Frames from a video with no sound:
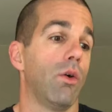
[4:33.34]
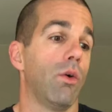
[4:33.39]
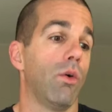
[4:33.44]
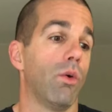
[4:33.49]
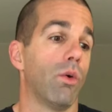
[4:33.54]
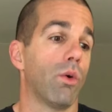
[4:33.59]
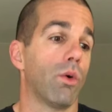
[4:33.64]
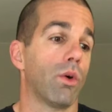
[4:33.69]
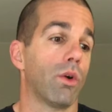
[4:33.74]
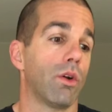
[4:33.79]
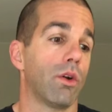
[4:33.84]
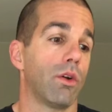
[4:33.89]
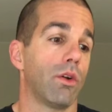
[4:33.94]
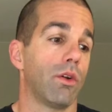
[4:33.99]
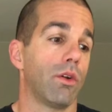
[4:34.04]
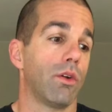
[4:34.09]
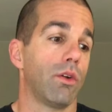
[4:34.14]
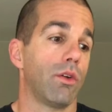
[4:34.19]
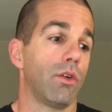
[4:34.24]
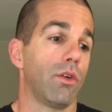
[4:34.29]
Or
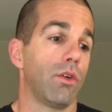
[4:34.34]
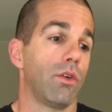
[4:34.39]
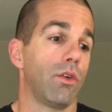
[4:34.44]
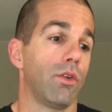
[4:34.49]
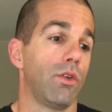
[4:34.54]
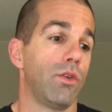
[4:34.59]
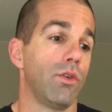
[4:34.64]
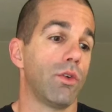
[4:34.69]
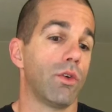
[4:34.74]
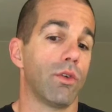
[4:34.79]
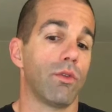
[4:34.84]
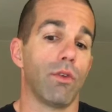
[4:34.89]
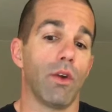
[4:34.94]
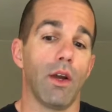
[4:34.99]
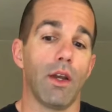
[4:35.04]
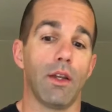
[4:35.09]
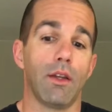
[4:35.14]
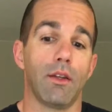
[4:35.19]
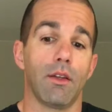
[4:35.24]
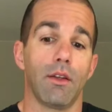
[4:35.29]
you could
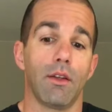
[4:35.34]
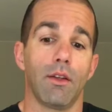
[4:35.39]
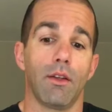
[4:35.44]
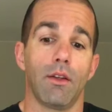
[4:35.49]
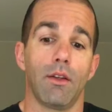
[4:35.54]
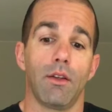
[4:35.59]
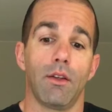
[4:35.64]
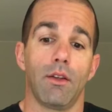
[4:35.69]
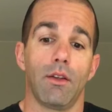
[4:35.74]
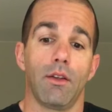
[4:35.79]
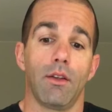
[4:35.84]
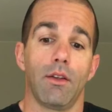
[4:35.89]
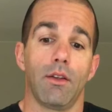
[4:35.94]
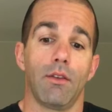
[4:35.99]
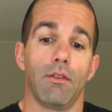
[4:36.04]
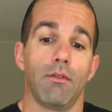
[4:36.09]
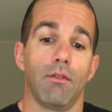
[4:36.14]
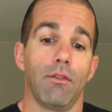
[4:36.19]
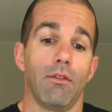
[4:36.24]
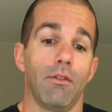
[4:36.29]
write
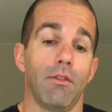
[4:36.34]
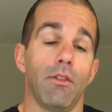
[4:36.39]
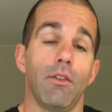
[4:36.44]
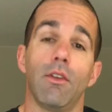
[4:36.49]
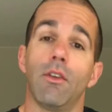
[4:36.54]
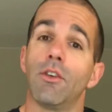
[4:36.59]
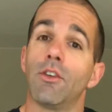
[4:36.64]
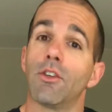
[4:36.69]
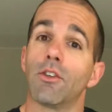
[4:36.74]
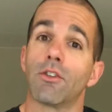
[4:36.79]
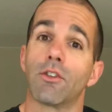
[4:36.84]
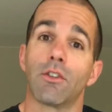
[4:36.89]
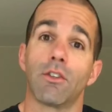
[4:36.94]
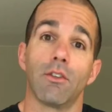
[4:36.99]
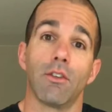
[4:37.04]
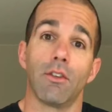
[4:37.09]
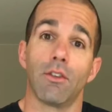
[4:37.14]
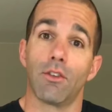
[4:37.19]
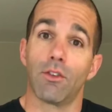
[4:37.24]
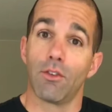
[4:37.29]
just,
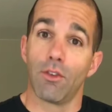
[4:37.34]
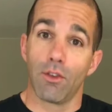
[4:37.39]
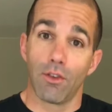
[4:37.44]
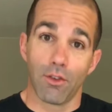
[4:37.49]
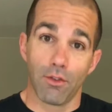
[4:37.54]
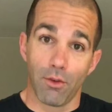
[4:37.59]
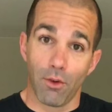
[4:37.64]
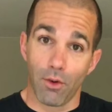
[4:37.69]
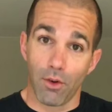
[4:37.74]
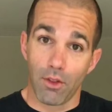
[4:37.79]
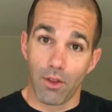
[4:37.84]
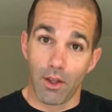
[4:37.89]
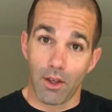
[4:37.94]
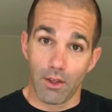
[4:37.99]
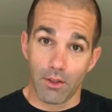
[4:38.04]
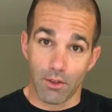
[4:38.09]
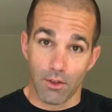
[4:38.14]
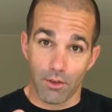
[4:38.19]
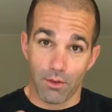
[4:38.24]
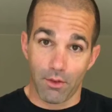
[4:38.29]
so there's four
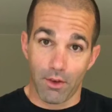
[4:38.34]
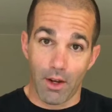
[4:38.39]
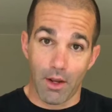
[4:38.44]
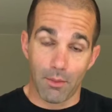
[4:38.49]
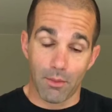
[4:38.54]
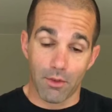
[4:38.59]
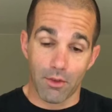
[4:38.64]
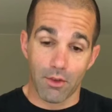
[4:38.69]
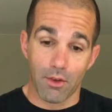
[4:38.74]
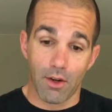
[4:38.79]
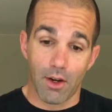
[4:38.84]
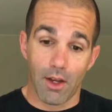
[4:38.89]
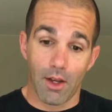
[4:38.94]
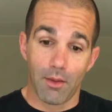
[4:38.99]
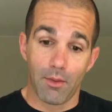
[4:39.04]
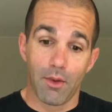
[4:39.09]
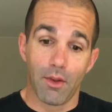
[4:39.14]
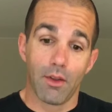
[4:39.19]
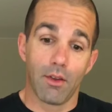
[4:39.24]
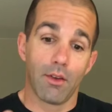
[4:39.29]
things. There's Fran
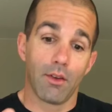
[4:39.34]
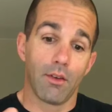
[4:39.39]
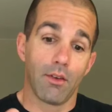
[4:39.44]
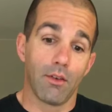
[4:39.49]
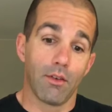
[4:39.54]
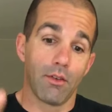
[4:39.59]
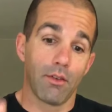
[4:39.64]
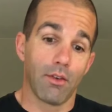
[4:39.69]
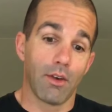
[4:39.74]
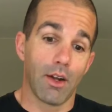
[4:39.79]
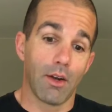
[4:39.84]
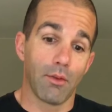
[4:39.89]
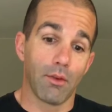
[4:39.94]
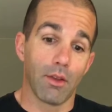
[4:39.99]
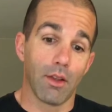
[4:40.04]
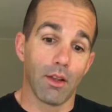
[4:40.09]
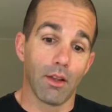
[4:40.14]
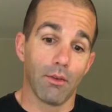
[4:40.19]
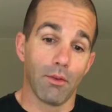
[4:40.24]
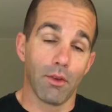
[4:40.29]
prescribed, Fran
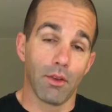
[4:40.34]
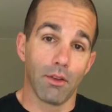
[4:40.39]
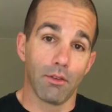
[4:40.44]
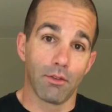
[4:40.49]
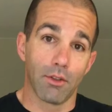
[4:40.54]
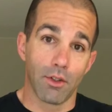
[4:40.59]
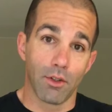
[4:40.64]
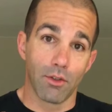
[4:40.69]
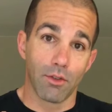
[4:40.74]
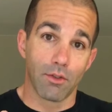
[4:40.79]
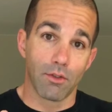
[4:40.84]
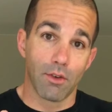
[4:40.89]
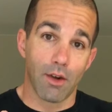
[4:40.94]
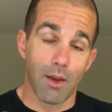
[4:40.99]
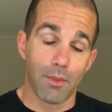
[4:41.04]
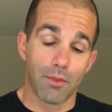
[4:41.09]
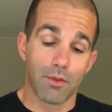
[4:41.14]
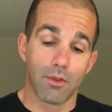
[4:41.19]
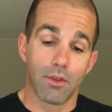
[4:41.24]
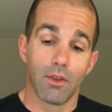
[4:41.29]
with reduced
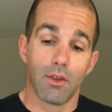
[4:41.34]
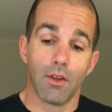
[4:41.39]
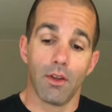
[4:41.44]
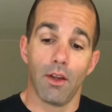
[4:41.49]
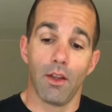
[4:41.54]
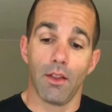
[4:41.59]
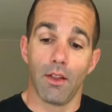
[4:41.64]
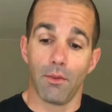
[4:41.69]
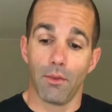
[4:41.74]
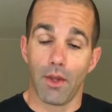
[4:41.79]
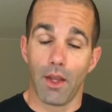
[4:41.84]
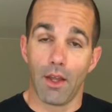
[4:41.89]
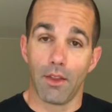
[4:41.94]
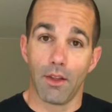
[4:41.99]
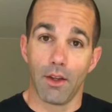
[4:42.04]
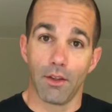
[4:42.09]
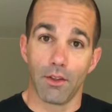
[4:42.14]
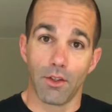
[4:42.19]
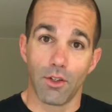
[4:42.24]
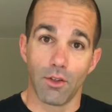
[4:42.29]
reps, and then we had
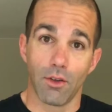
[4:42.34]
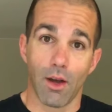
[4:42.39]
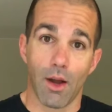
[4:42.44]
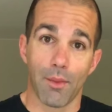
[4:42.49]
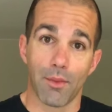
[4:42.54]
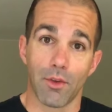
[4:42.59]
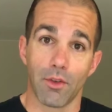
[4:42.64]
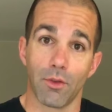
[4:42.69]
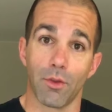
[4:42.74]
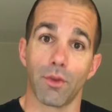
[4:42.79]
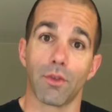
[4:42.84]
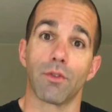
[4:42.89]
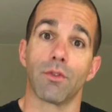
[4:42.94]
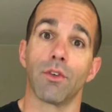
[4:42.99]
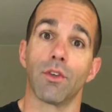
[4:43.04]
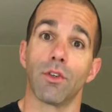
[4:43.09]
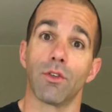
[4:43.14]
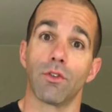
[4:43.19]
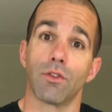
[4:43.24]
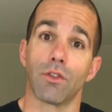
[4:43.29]
the other two options, which
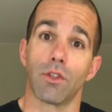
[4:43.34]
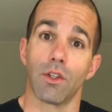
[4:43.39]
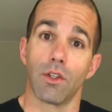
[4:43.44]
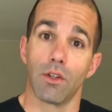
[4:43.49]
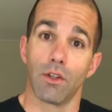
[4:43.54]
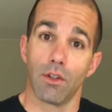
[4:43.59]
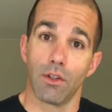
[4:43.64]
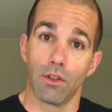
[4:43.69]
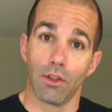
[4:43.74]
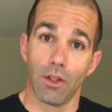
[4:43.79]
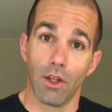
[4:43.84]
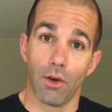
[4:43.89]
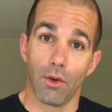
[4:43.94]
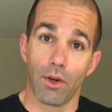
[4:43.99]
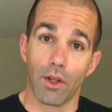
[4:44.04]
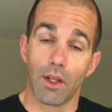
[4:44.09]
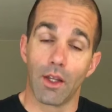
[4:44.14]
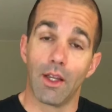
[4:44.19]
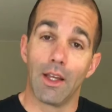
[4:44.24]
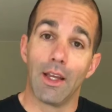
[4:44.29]
reduced the
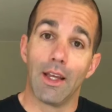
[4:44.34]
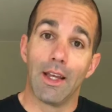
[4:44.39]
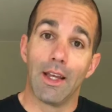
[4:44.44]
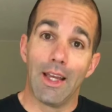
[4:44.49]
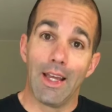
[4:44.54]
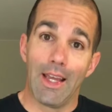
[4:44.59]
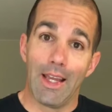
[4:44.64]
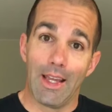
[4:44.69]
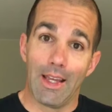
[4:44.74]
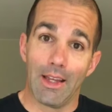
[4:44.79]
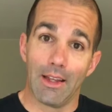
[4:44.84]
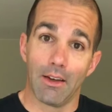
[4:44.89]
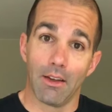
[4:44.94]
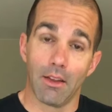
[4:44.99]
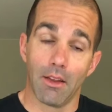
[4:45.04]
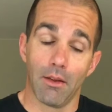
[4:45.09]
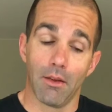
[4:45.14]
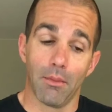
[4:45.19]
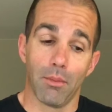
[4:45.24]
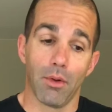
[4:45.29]
loading and
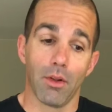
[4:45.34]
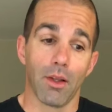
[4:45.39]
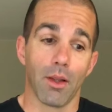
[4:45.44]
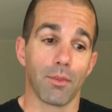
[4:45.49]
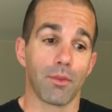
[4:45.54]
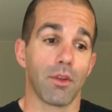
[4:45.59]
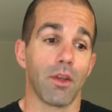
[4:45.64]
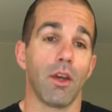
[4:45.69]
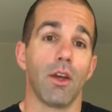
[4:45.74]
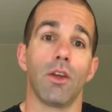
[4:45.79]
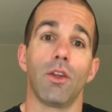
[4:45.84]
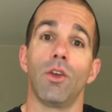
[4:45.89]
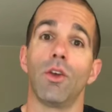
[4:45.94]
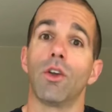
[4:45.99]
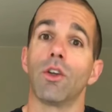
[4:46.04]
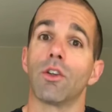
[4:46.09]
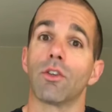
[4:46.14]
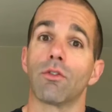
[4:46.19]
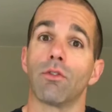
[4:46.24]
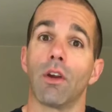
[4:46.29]
the pull-ups. You
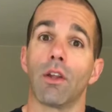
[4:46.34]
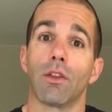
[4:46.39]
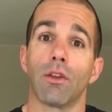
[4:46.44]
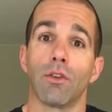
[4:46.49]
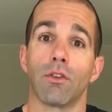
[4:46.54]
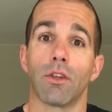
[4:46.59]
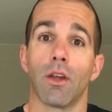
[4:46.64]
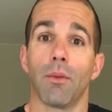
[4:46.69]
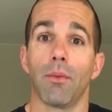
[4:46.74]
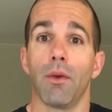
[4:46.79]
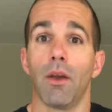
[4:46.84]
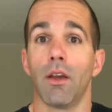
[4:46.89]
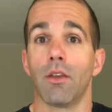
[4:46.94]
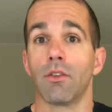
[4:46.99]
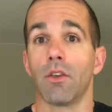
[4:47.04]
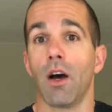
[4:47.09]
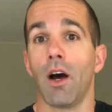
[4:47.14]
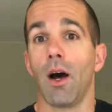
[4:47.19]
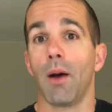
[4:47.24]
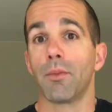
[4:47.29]
could just write those up
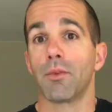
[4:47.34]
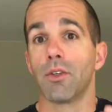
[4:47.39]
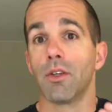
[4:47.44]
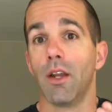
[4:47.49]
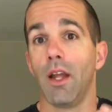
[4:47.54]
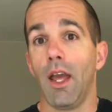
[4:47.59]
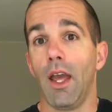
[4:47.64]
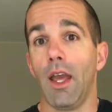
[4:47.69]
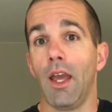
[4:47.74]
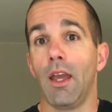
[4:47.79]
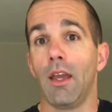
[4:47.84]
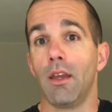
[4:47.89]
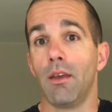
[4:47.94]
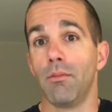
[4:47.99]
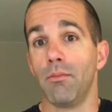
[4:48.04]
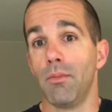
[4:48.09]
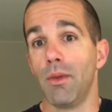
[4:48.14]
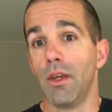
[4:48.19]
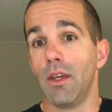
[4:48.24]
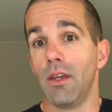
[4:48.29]
as option A,
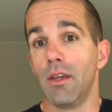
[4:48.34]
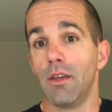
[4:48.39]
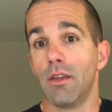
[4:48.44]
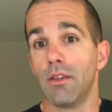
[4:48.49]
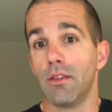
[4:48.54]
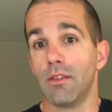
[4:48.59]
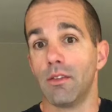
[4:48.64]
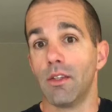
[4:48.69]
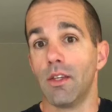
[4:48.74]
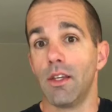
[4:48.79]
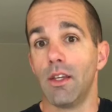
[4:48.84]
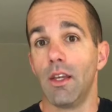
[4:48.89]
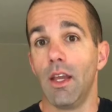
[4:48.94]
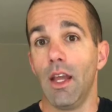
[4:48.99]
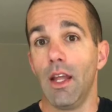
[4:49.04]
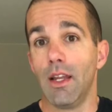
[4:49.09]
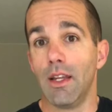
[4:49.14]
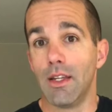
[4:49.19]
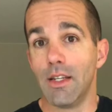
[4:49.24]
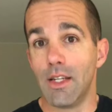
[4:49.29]
B, C,
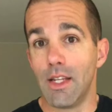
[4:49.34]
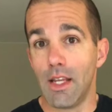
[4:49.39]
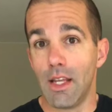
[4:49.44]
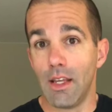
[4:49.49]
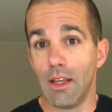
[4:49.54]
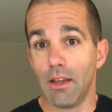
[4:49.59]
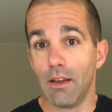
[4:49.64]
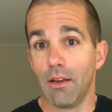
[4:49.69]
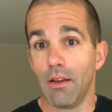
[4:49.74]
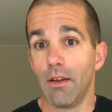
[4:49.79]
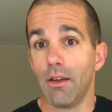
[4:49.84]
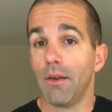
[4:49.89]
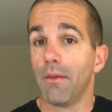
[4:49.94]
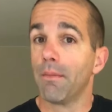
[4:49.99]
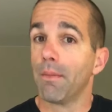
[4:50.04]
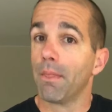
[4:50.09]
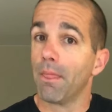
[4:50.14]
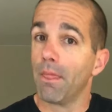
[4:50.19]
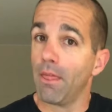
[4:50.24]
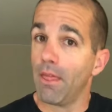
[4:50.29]
and D.
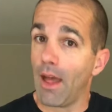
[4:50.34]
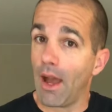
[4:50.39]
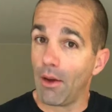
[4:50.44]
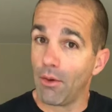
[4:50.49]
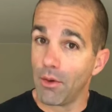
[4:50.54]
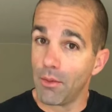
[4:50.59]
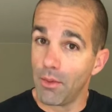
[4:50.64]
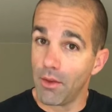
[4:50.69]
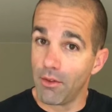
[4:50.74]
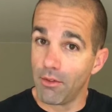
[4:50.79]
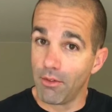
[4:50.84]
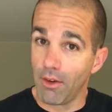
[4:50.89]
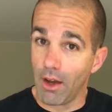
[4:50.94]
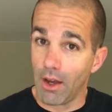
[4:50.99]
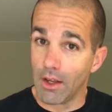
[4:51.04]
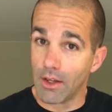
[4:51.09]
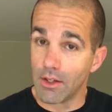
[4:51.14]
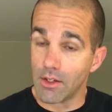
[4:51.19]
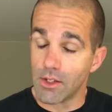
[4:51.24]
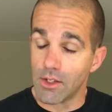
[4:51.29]
That would be
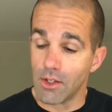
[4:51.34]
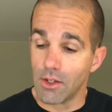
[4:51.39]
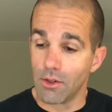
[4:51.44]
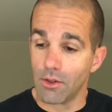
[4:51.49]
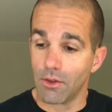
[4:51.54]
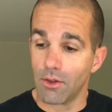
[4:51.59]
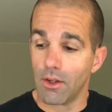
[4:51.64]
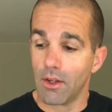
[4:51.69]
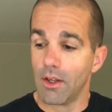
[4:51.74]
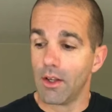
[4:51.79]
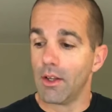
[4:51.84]
fine too.